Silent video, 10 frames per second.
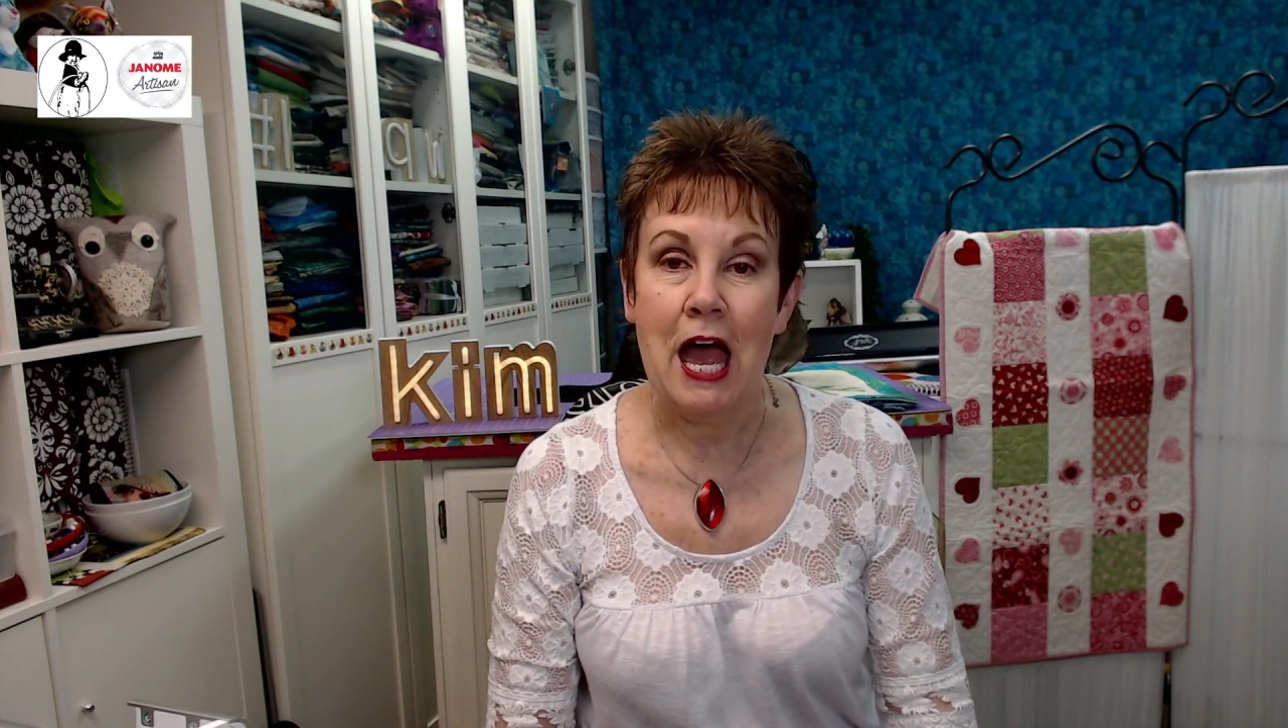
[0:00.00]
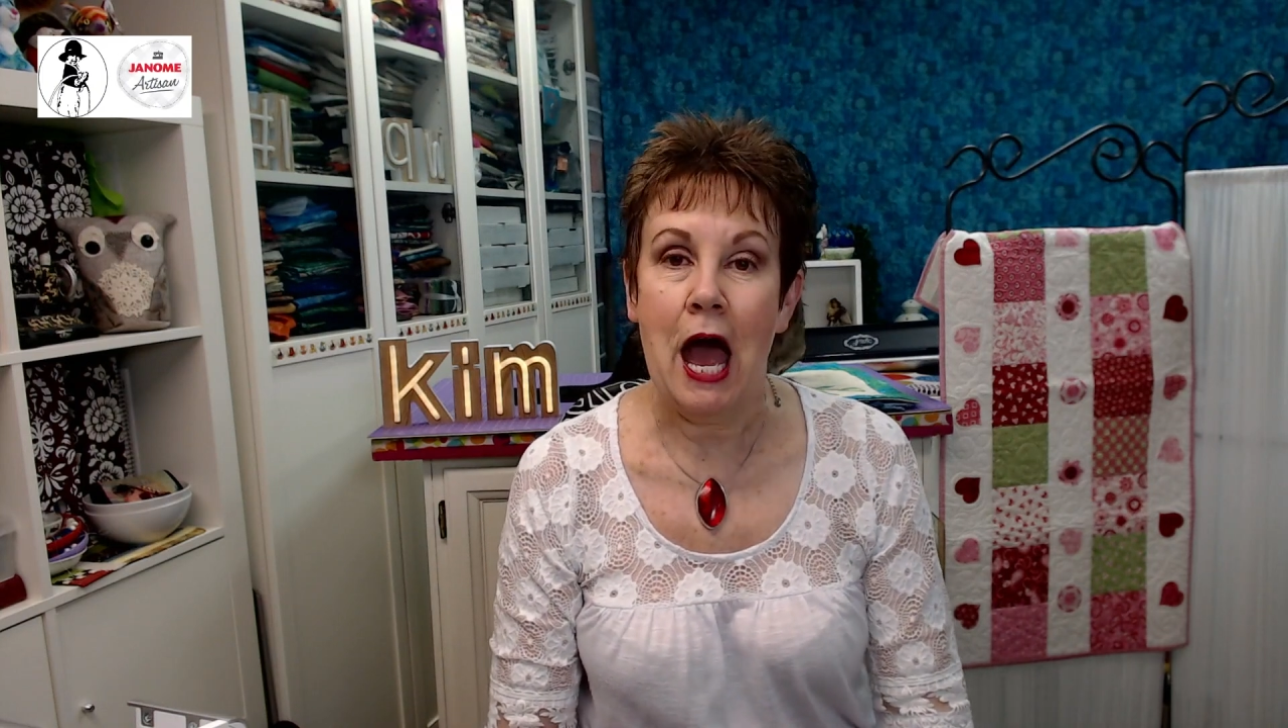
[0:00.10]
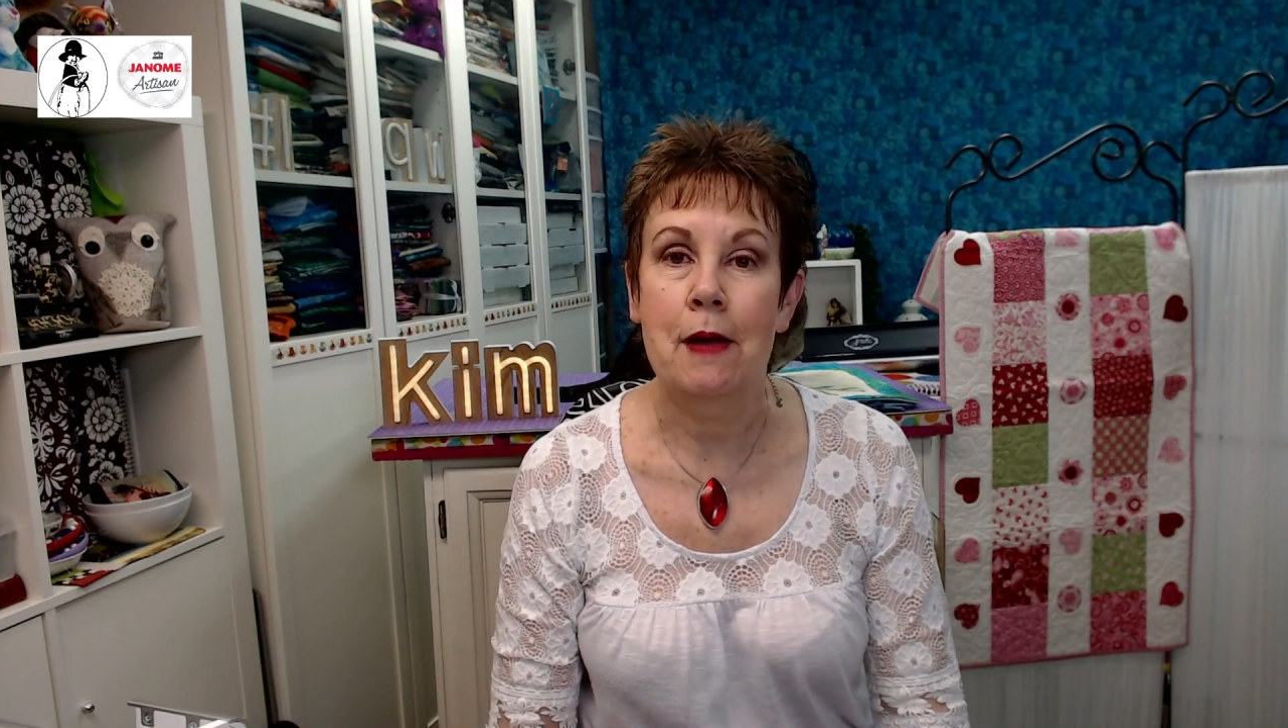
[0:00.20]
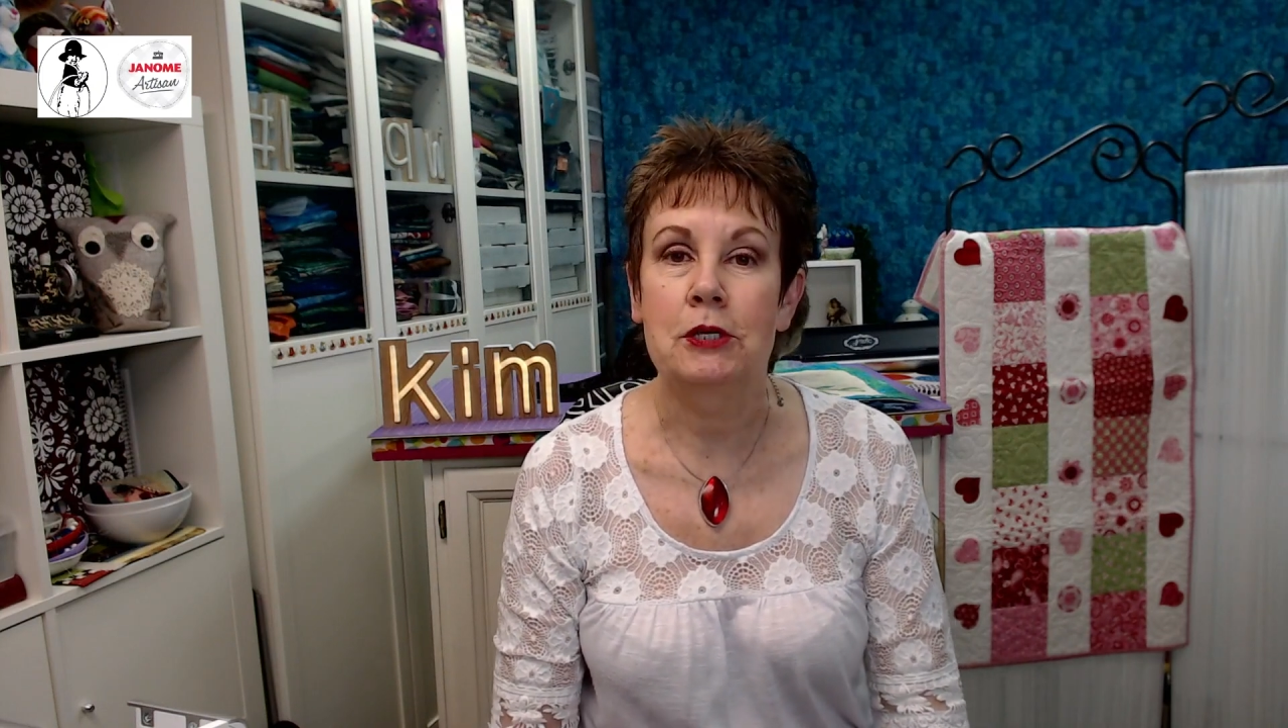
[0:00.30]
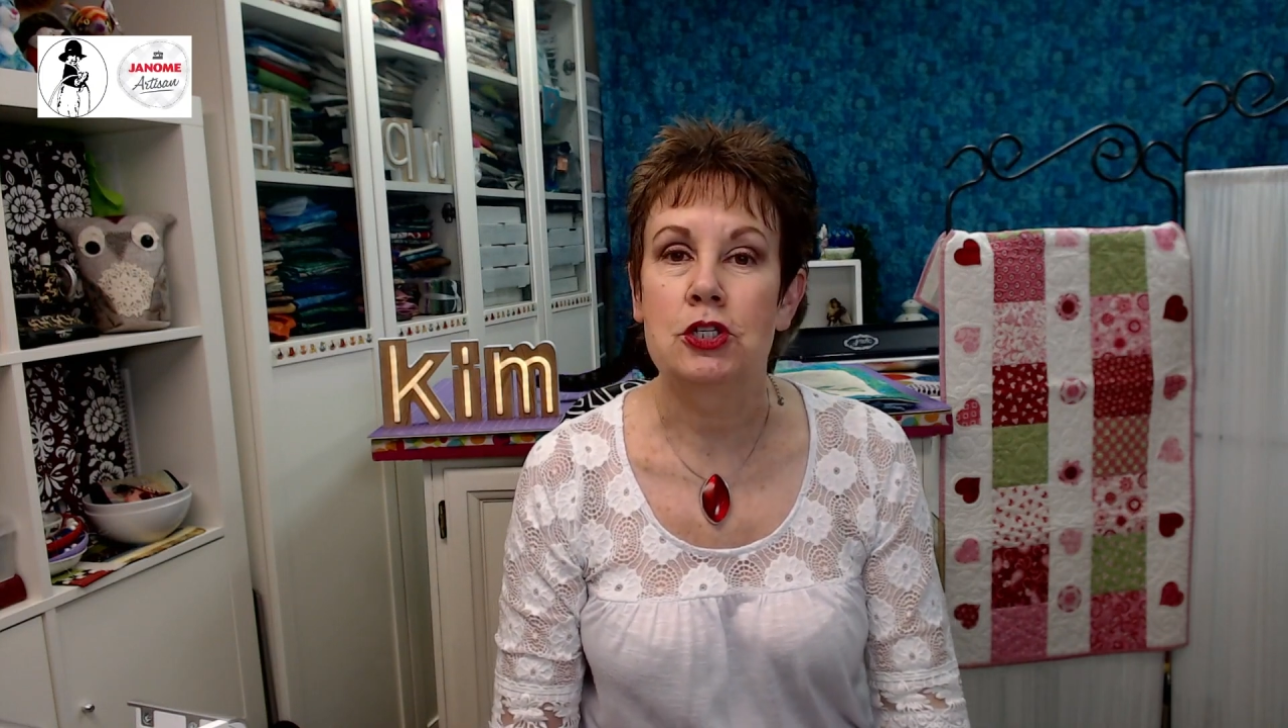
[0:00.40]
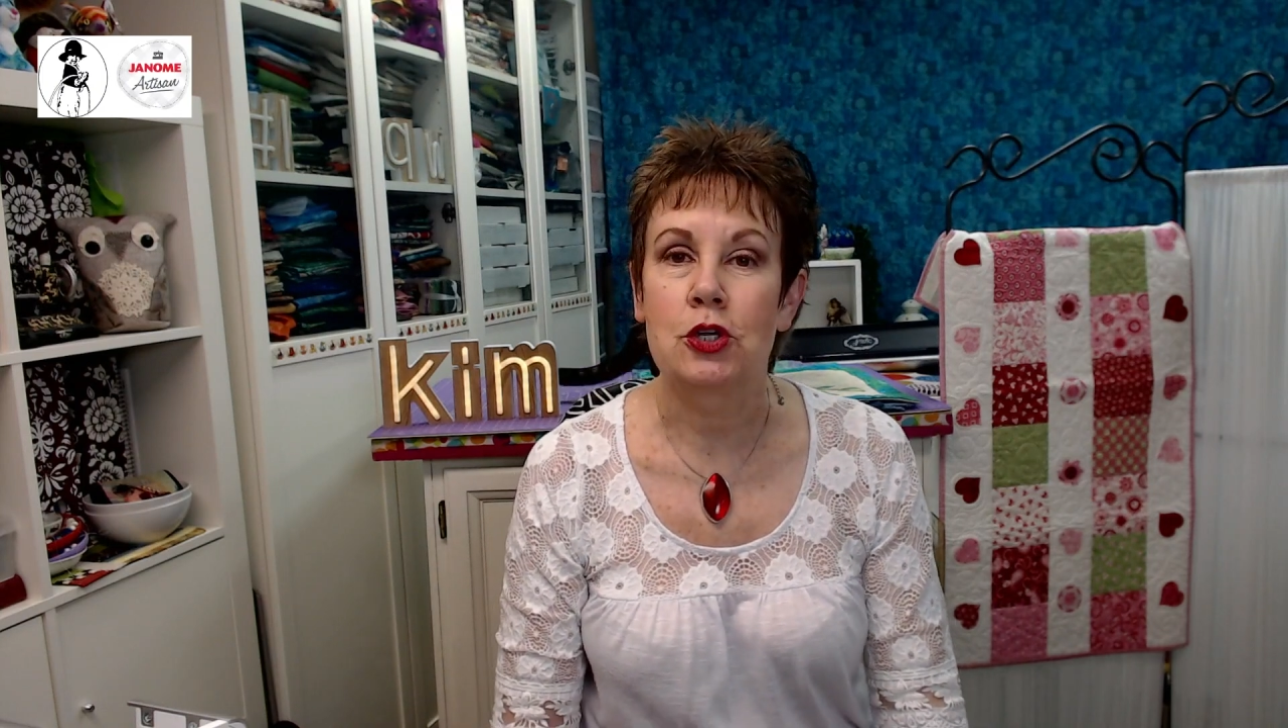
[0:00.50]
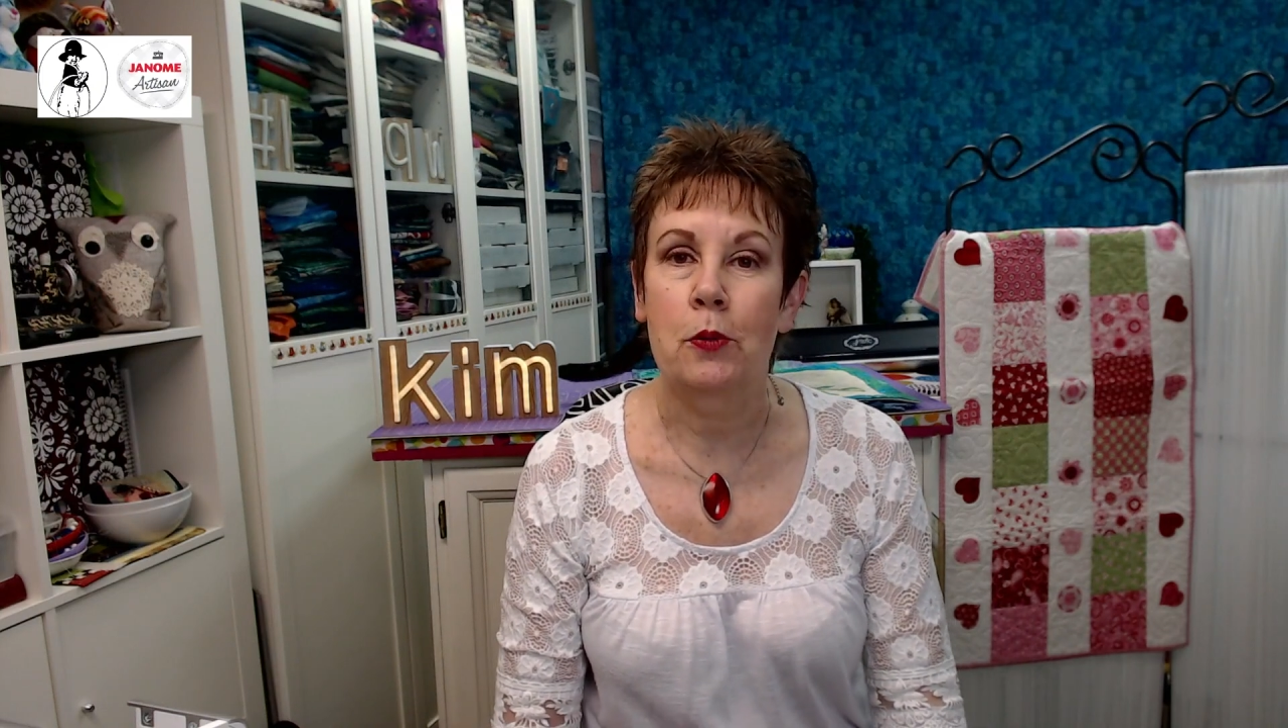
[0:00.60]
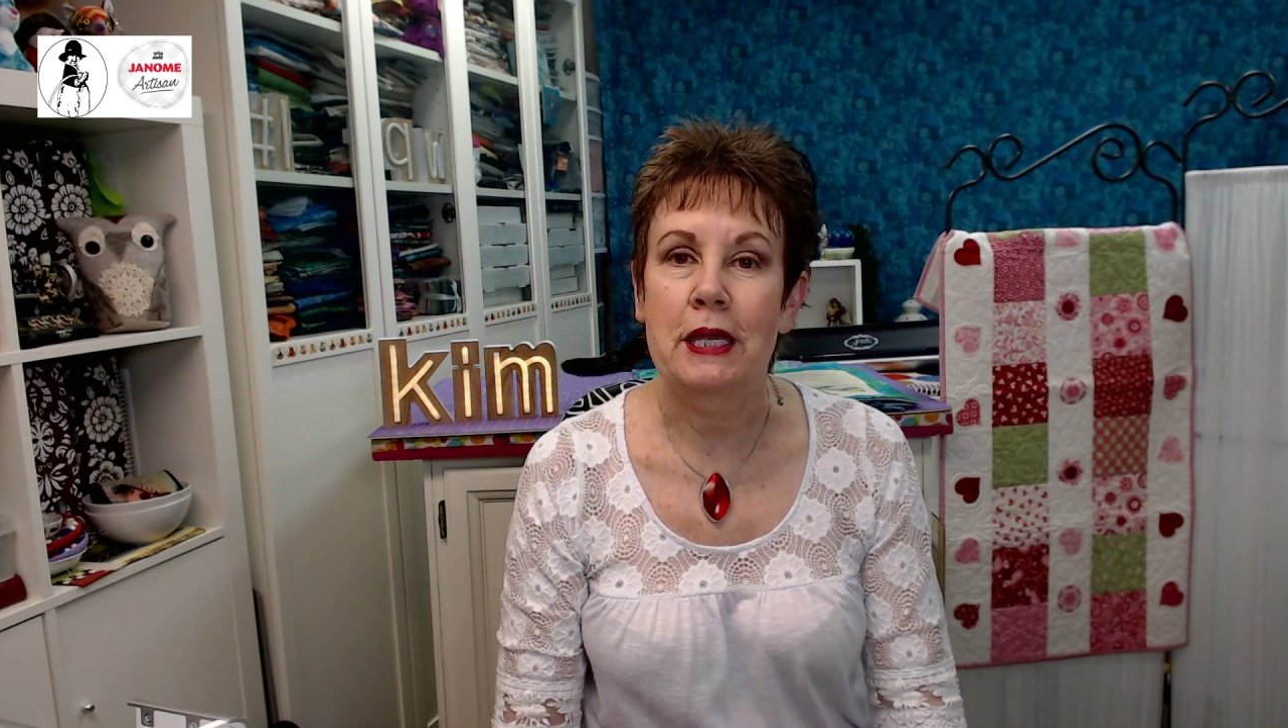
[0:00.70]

I'm a Janome